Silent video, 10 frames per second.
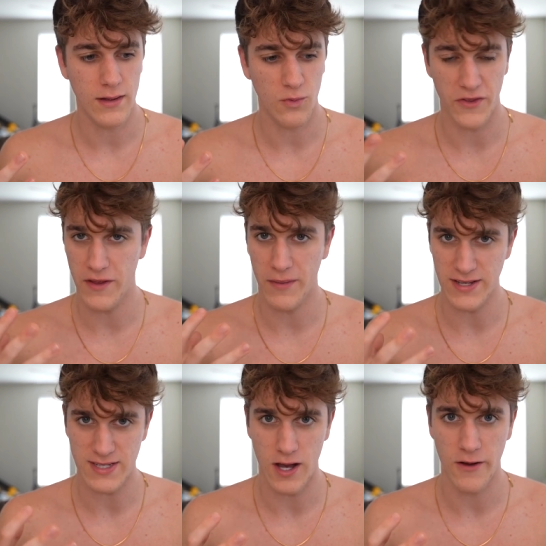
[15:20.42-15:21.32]
within
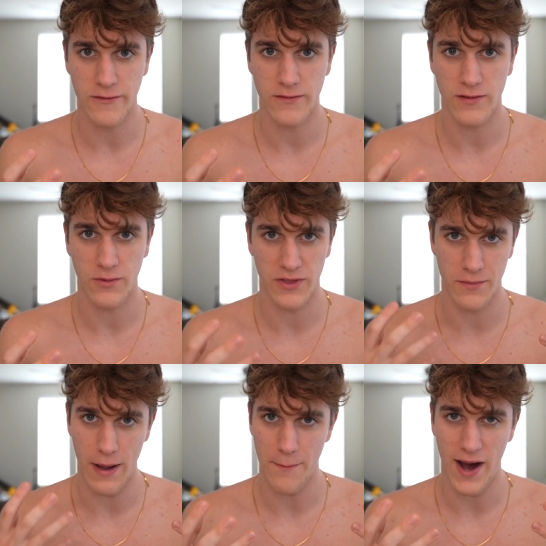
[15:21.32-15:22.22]
myself, within
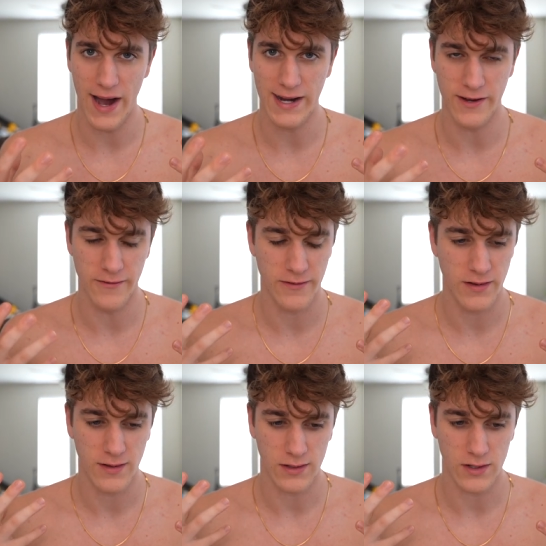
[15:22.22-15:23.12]
my mind, of
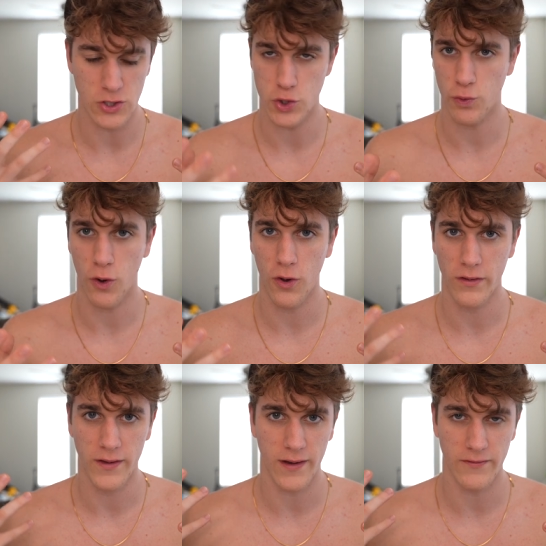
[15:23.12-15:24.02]

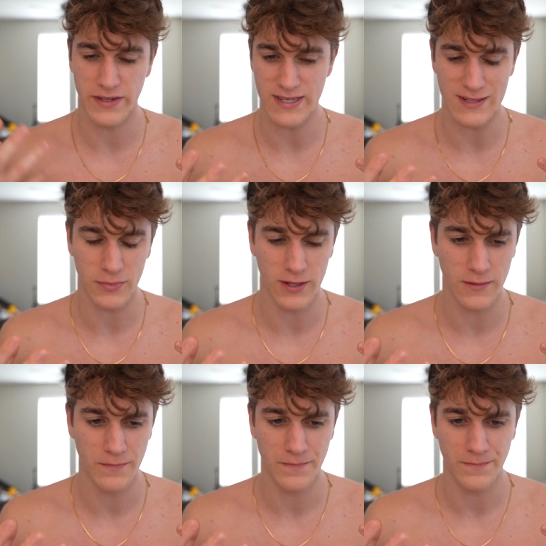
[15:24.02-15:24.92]
control, of discipline,